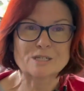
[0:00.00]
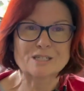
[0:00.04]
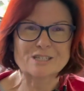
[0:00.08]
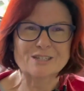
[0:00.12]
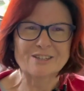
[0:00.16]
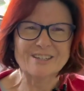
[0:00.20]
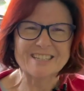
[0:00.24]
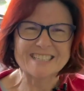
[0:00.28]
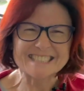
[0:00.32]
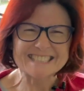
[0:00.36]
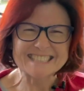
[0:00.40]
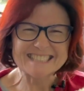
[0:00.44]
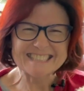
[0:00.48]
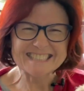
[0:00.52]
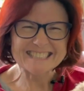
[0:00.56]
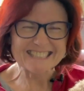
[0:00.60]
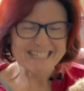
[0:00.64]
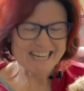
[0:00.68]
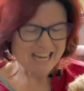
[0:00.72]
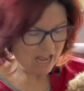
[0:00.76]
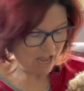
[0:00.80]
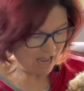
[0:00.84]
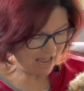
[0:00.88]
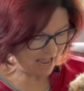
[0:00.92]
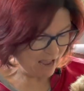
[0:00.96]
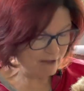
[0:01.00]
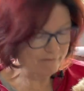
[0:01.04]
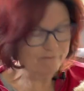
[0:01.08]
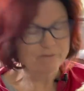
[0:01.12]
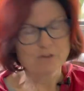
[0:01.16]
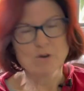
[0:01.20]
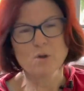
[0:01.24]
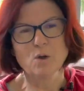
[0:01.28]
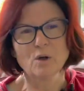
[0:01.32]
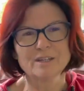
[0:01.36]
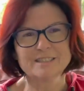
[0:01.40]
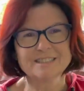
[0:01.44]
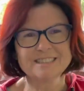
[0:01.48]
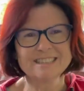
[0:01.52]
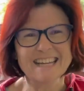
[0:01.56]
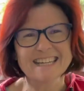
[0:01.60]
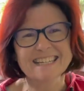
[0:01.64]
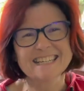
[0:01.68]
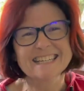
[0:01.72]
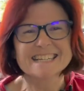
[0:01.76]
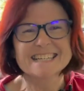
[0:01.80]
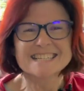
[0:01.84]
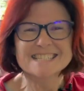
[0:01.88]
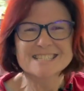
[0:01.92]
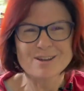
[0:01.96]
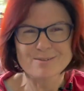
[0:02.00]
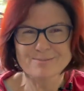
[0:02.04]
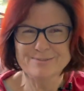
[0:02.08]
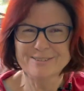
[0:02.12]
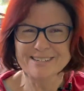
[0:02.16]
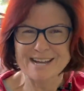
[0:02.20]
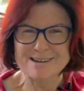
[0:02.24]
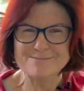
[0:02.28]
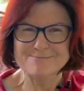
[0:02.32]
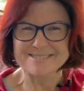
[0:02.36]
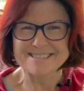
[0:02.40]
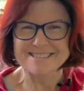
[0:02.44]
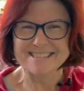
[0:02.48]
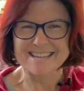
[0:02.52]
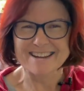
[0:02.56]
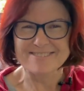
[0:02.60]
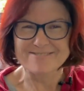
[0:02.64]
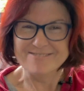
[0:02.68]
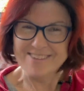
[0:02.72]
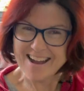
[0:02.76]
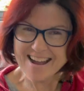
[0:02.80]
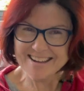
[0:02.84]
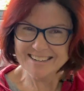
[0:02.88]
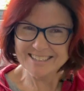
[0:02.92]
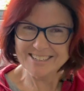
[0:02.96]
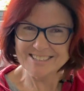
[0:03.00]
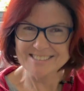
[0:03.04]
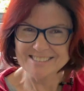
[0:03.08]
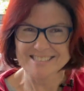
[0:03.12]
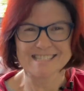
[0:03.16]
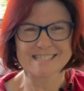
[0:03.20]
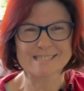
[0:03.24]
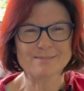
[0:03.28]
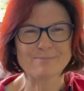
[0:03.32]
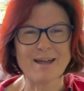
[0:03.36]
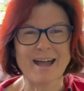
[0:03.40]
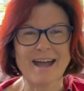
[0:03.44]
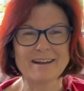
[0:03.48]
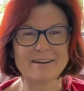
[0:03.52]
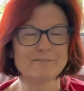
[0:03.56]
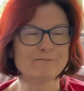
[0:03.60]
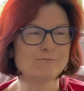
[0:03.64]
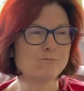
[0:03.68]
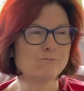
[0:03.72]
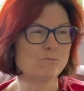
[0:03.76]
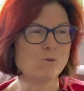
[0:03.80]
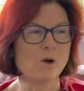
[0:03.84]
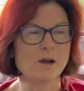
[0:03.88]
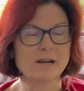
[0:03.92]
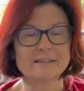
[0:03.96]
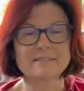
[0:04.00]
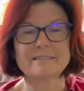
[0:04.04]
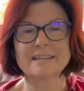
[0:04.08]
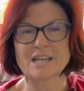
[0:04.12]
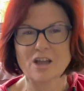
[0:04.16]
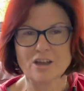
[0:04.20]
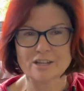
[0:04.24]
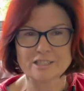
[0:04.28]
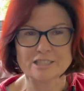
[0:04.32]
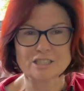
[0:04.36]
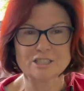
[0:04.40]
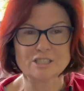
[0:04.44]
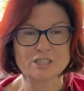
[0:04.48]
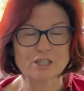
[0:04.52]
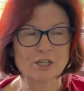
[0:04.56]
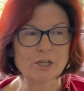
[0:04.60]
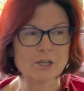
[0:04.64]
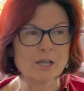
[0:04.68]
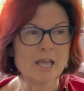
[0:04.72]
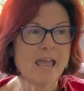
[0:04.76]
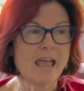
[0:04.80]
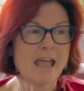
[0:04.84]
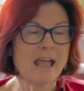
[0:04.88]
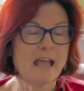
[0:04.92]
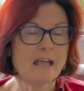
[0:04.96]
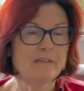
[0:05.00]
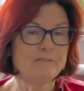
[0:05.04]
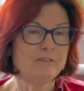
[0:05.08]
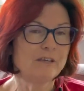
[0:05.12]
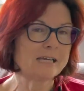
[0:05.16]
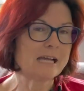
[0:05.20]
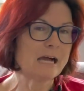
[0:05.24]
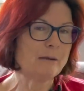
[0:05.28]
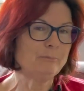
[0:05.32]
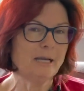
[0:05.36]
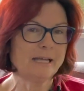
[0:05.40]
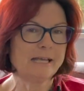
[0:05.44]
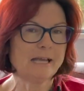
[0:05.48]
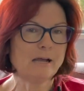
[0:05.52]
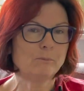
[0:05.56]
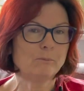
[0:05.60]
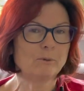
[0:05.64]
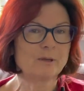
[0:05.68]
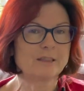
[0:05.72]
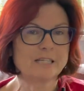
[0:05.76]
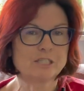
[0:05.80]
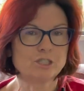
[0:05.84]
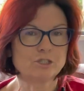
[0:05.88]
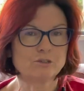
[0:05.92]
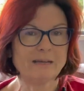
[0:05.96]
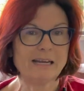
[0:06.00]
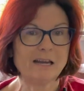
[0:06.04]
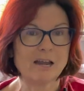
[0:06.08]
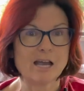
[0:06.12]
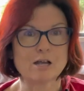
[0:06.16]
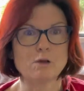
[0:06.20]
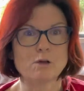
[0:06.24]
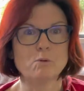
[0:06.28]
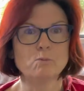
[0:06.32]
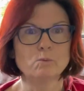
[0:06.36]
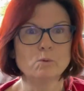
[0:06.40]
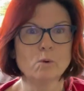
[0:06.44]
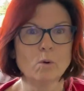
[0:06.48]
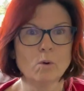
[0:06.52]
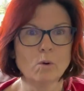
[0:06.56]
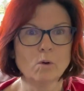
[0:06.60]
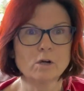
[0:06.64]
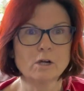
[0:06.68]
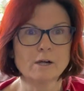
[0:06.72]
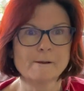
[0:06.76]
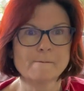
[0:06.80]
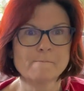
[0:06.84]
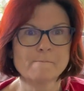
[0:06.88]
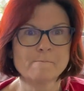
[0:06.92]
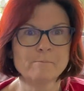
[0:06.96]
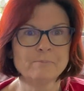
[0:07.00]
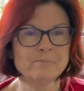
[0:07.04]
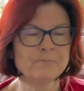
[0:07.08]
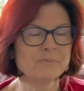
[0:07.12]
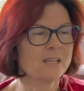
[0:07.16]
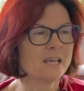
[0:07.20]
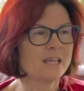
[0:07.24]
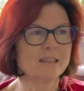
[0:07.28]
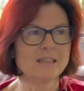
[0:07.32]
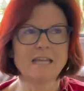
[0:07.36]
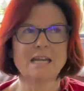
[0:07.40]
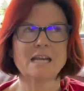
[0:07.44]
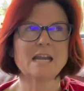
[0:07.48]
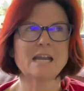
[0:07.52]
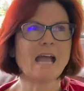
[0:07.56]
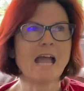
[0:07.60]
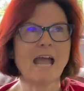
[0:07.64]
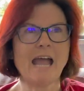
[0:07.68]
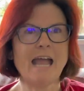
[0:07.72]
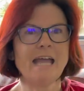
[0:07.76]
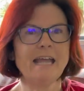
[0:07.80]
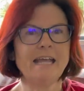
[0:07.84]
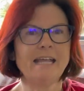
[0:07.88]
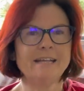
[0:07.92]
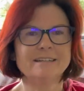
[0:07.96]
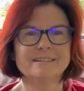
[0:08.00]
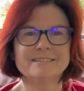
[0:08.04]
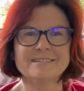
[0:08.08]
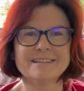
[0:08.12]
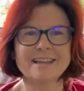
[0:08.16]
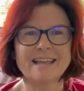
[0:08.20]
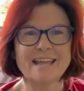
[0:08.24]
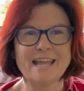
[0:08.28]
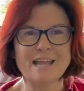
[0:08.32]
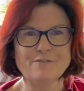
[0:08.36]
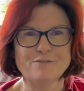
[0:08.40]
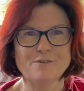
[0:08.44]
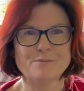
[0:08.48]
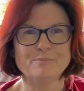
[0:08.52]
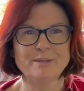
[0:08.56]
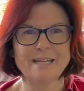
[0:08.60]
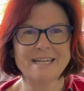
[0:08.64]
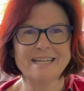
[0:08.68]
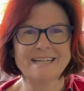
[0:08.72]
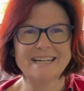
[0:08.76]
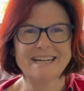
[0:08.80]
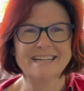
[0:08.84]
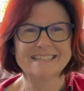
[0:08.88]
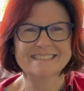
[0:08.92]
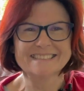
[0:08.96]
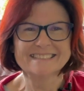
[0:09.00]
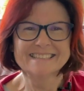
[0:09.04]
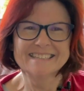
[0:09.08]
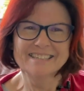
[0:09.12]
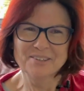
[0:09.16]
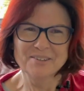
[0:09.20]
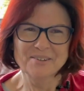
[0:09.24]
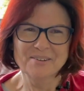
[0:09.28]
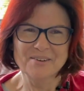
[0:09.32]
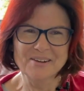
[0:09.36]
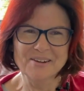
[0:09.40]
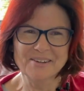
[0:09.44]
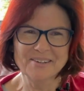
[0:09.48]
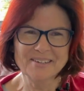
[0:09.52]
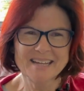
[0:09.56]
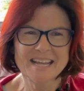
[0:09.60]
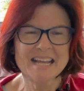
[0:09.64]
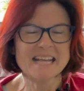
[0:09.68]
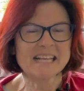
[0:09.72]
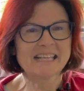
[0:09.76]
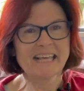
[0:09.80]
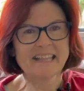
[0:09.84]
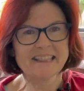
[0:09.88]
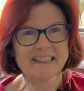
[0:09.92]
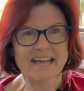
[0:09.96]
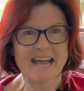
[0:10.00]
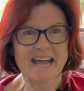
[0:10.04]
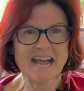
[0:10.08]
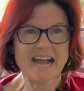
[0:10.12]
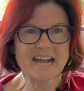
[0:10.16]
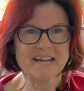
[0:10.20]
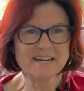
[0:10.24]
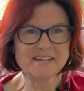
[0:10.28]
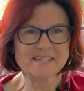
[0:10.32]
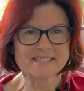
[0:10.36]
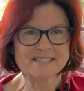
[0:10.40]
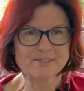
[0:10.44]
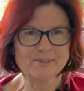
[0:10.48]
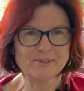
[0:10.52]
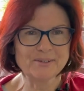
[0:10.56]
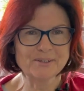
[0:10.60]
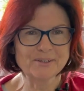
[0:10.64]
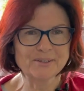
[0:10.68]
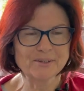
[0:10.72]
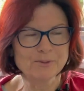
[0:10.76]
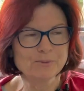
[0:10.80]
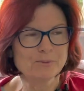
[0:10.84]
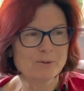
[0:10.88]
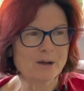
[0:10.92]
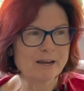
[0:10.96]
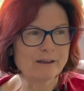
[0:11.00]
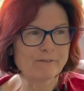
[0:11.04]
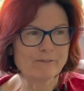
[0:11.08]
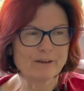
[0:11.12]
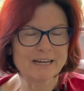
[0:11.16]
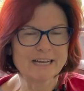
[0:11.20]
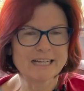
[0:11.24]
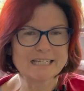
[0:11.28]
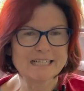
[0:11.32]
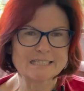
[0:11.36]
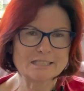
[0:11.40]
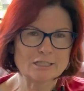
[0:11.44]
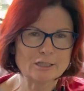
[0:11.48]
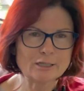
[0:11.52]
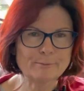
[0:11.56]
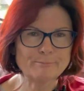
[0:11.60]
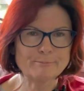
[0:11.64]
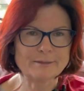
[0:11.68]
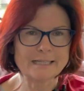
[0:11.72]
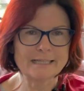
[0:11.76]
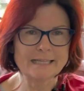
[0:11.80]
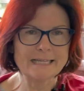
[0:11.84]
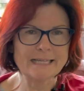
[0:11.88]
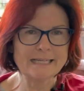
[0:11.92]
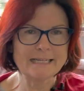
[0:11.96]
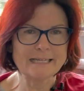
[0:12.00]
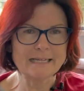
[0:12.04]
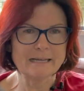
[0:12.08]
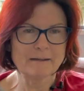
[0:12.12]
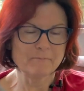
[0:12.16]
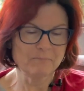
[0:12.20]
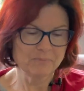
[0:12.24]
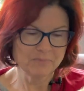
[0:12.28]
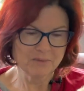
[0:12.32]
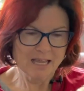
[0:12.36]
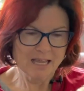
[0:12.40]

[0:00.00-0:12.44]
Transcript: to it. If not, at least they'll put up with it, right? Because it's part of what they're going to do. If you're coupling it with a treat like a walk, then hey, even better, you know, get the harness on or whatever it is, clip the lead in,